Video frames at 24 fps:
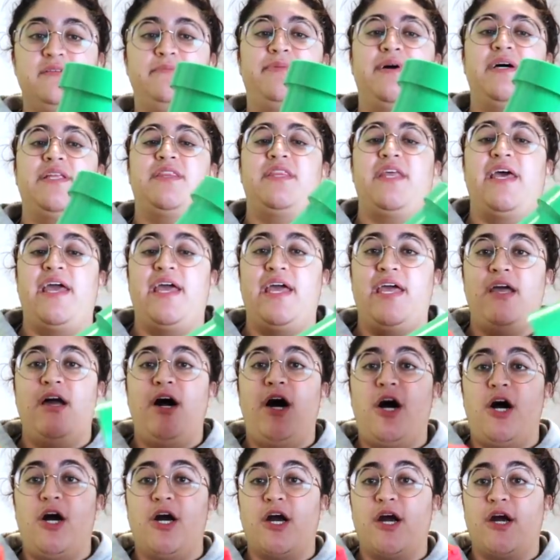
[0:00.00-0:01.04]
but they
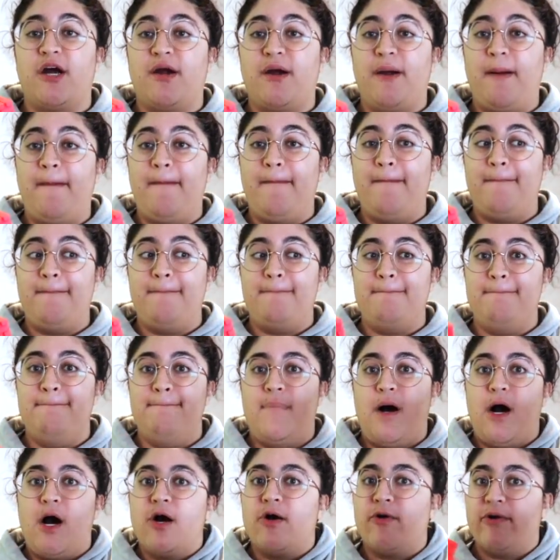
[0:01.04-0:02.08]
are
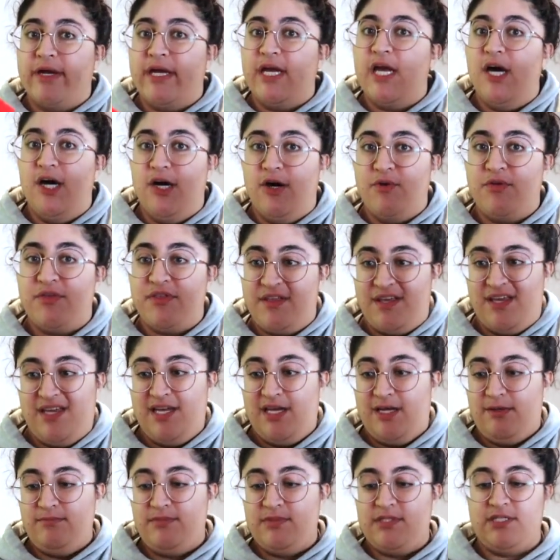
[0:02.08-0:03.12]
Mario
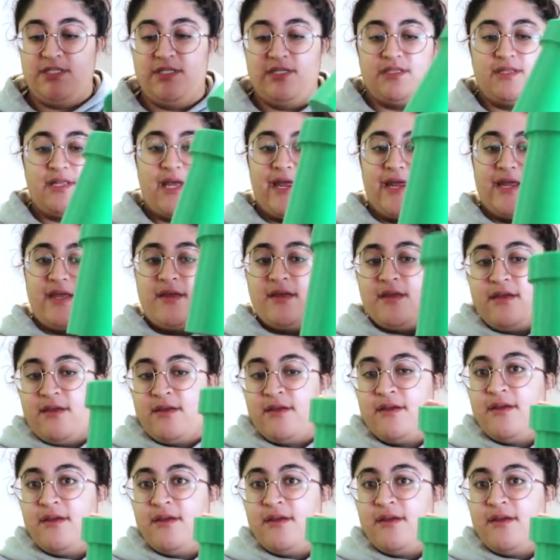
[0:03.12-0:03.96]
themed. Like,